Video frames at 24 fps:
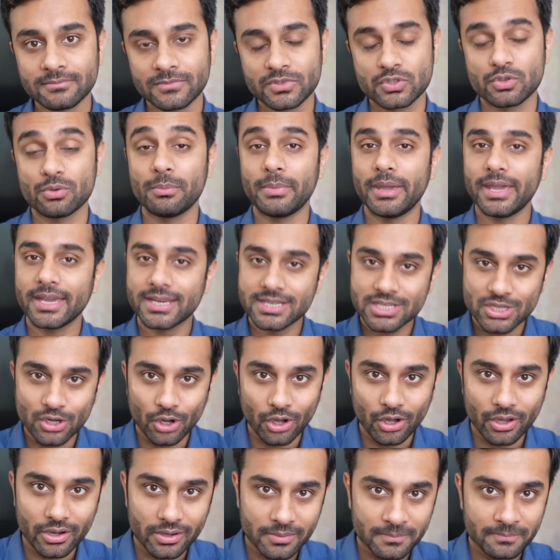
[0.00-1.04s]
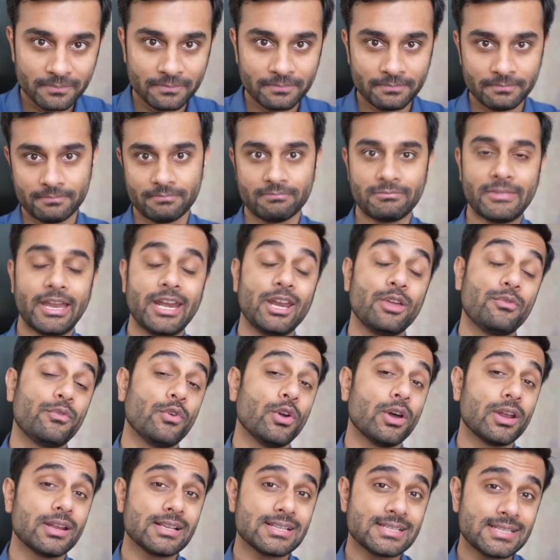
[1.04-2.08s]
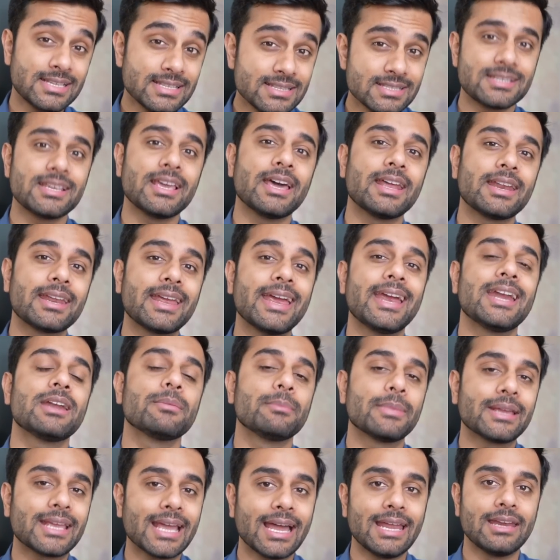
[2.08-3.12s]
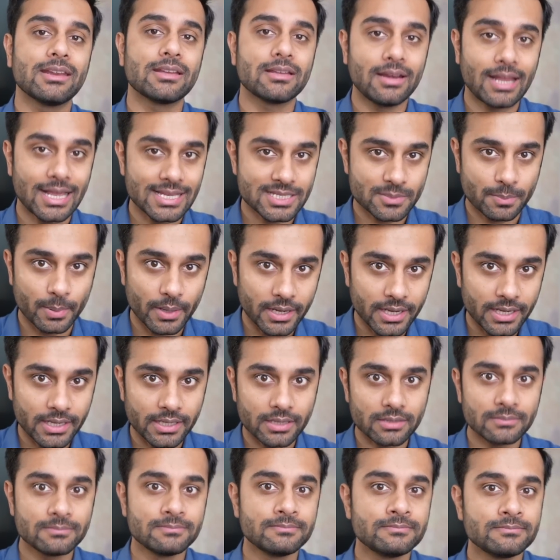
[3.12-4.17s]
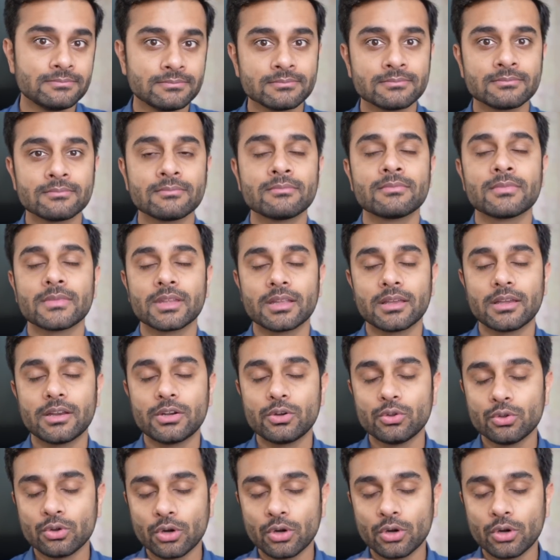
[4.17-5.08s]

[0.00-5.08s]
So make sure that if you are a sincere GATE mechanical aspirant, do